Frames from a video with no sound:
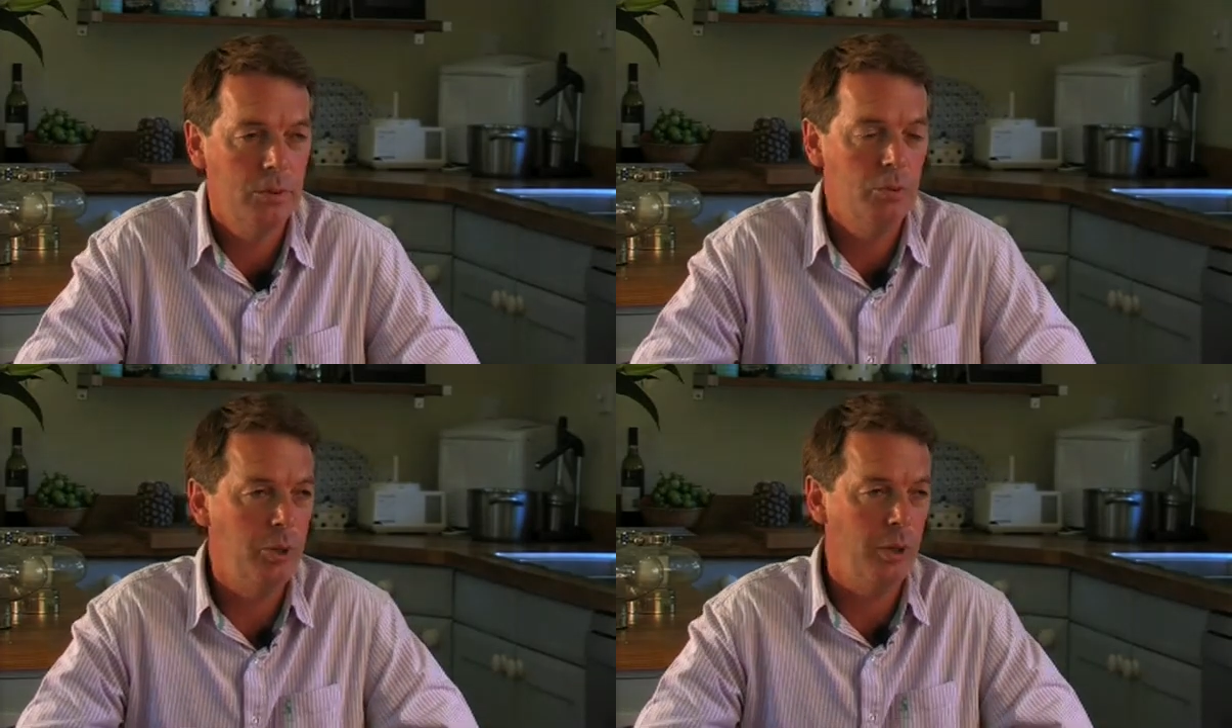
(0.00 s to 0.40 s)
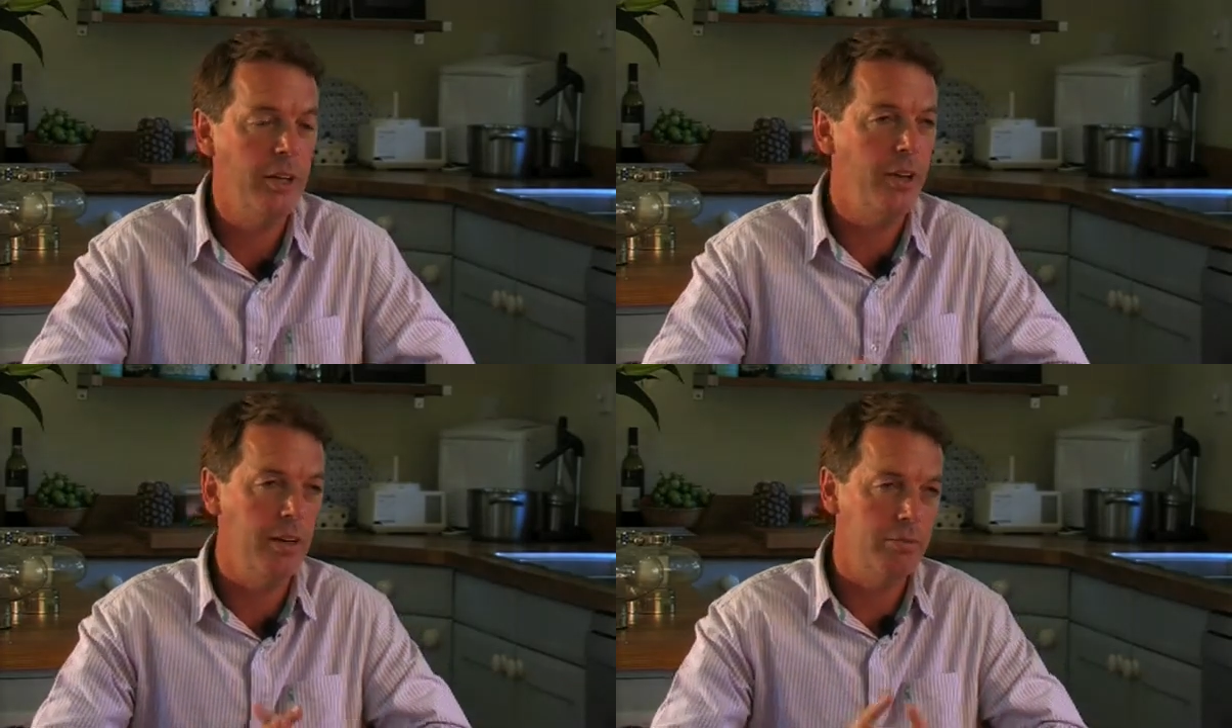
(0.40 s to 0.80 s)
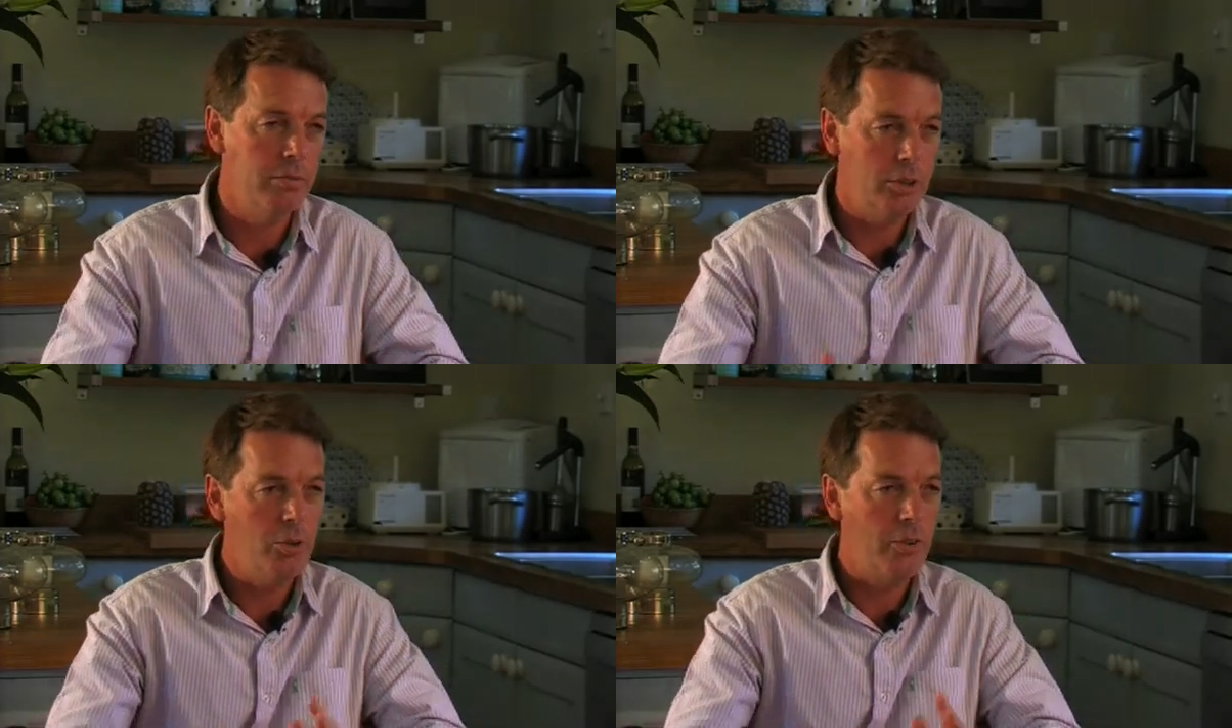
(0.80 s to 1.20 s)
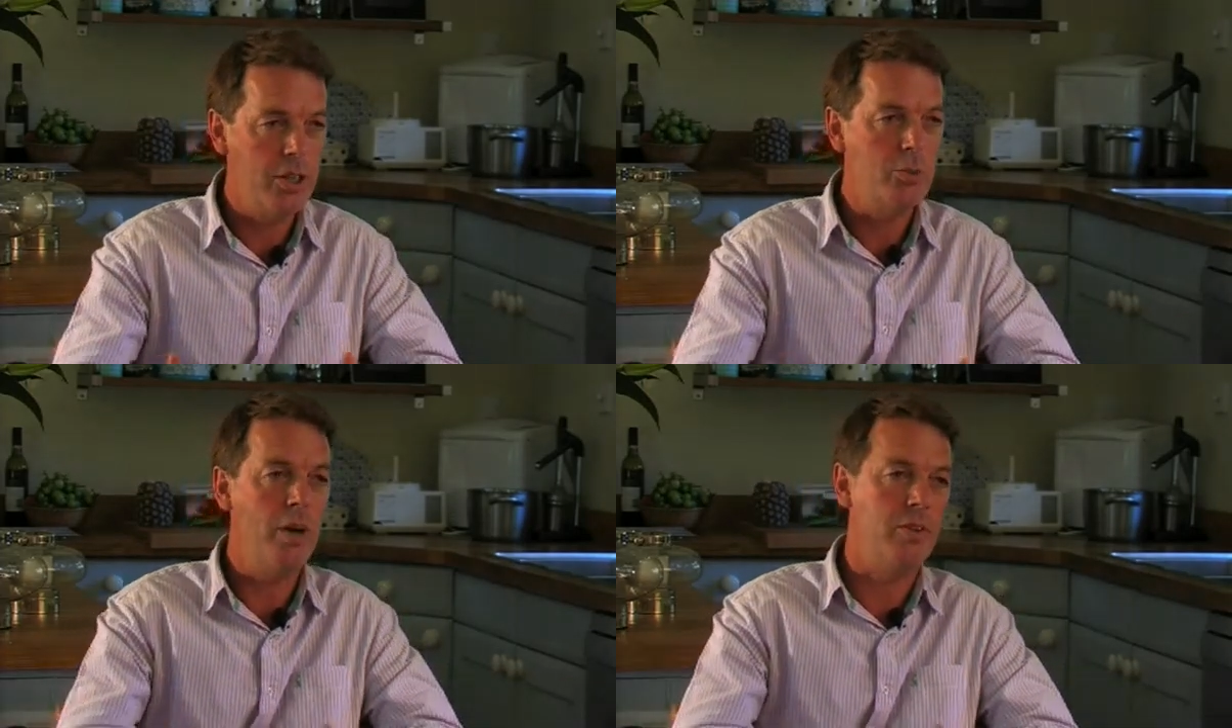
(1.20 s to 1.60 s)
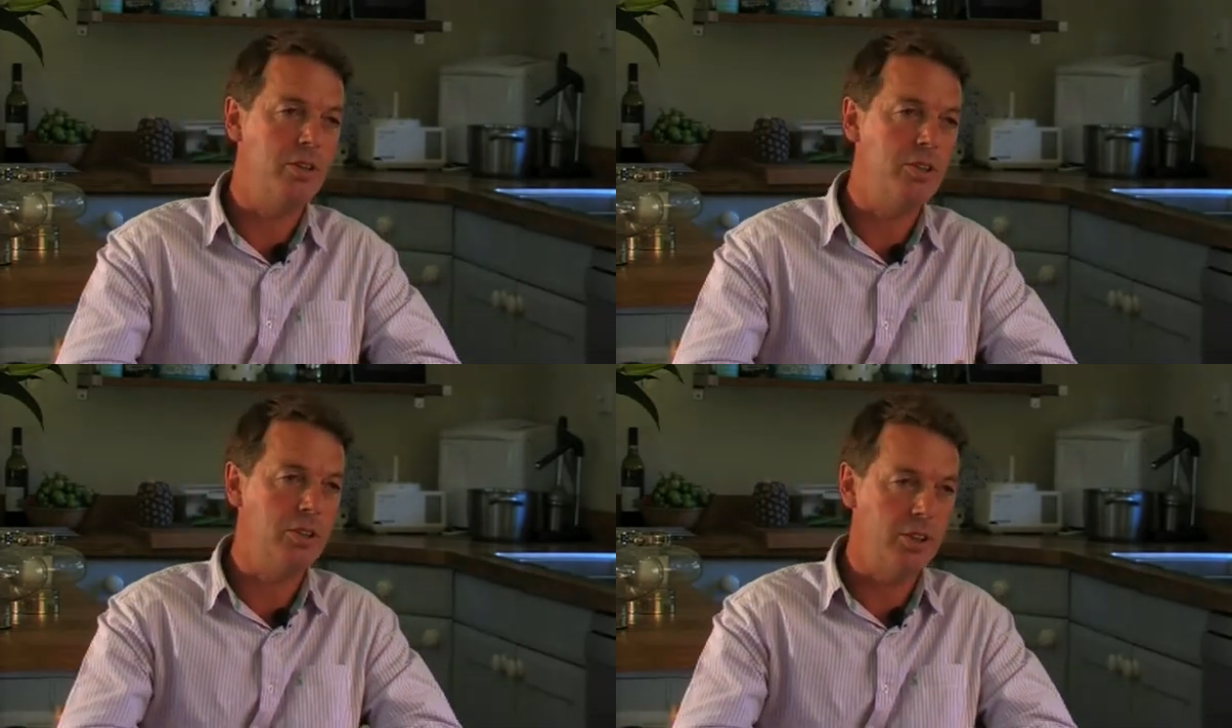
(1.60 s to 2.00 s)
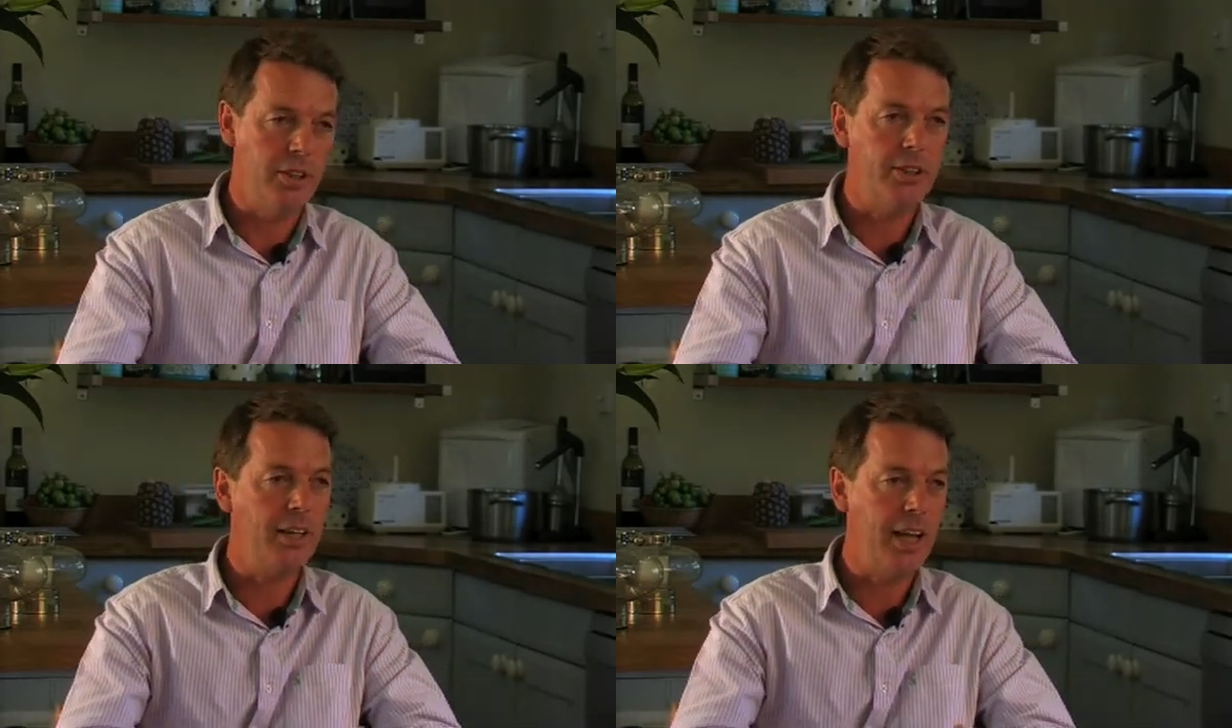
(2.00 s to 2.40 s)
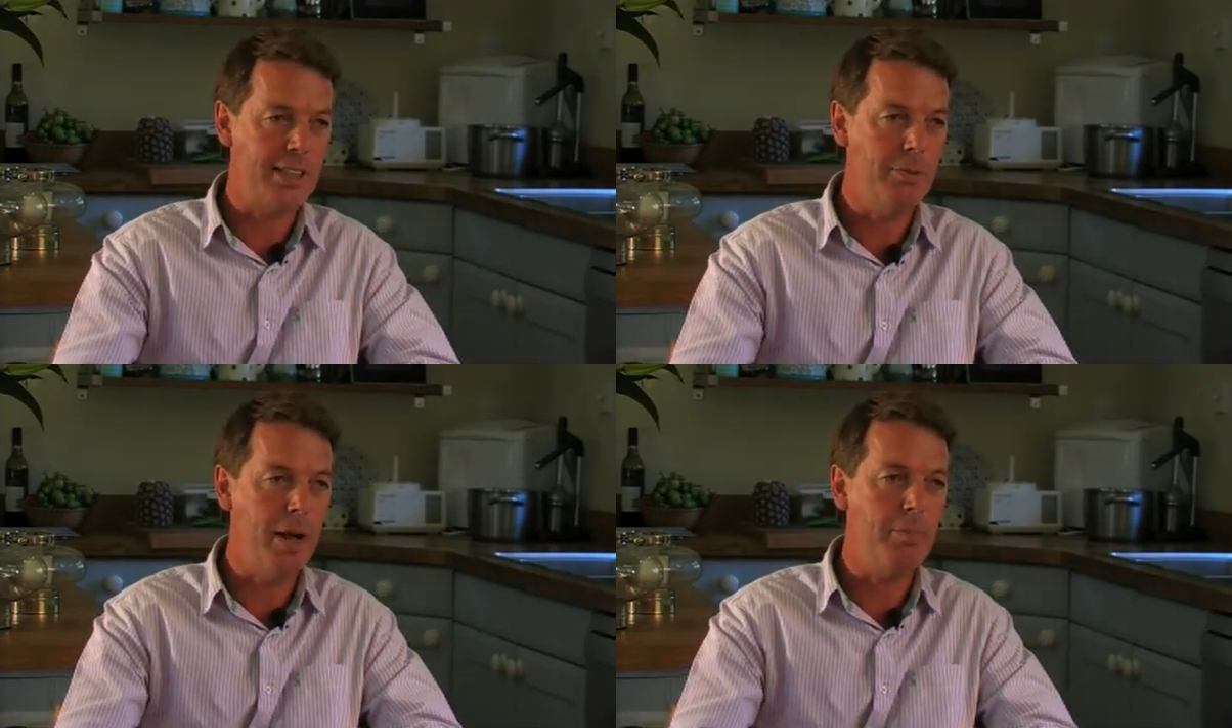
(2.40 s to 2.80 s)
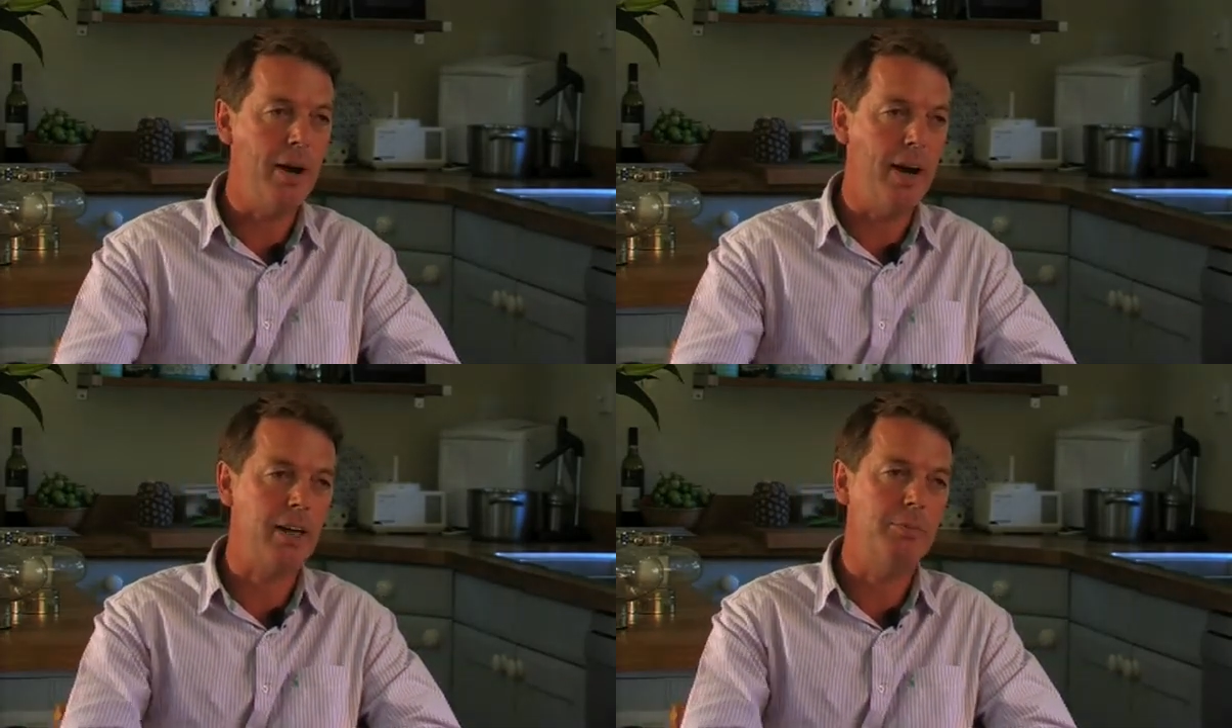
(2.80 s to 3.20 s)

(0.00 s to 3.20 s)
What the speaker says: Which we can then do things with to get some of that back.